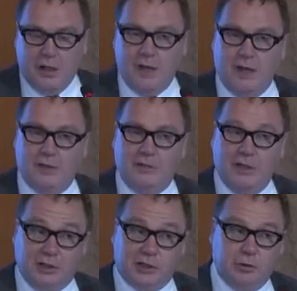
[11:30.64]

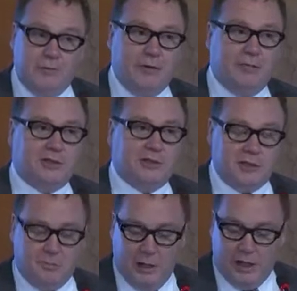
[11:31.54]
The issue of
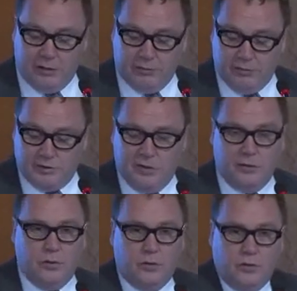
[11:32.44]
unregistered migrants,
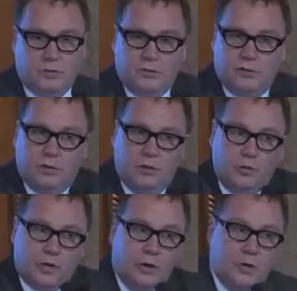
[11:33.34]
the
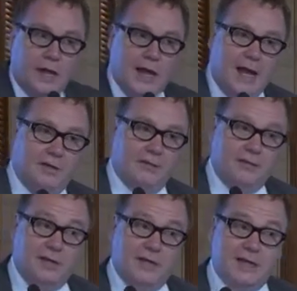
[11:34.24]
hukou, and
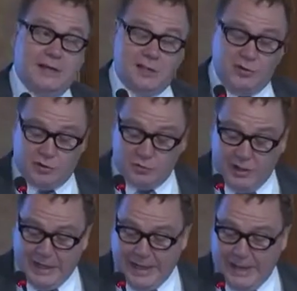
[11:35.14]
the need to
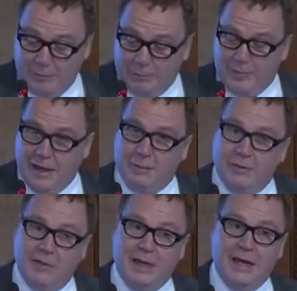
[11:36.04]
really help them
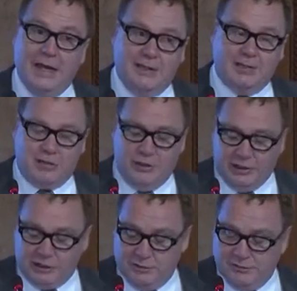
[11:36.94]
and the
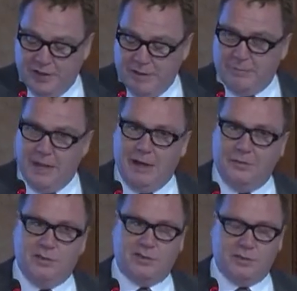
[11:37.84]
integration of them now
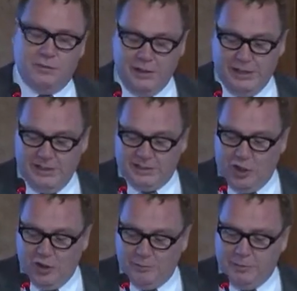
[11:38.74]
into
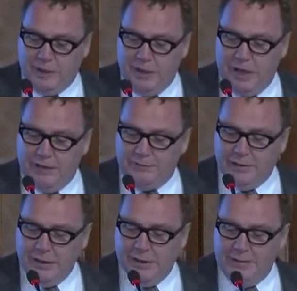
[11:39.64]
urban life.
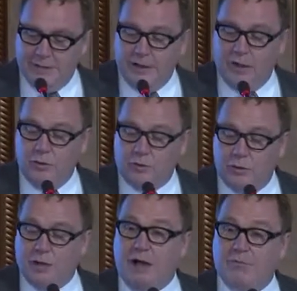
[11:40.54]
And then local
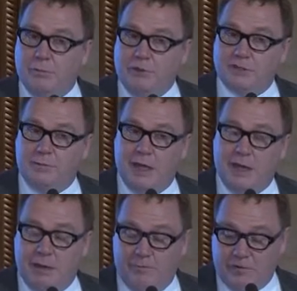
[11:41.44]
governments being
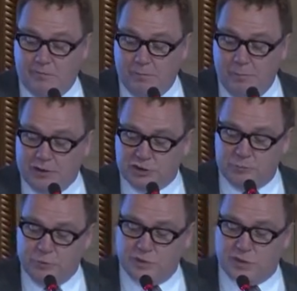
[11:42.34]
given much
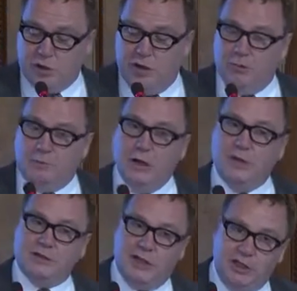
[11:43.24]
more scope
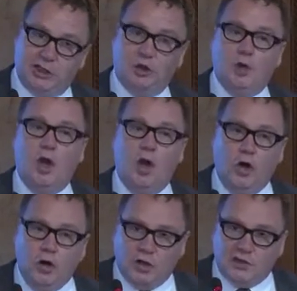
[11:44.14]
to issue
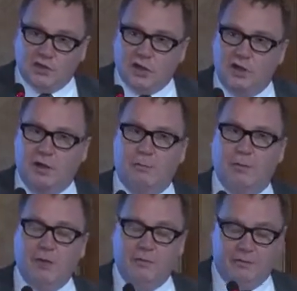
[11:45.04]
longer-term
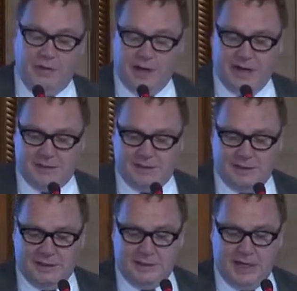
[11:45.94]

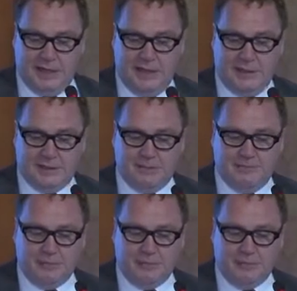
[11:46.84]
financing techniques.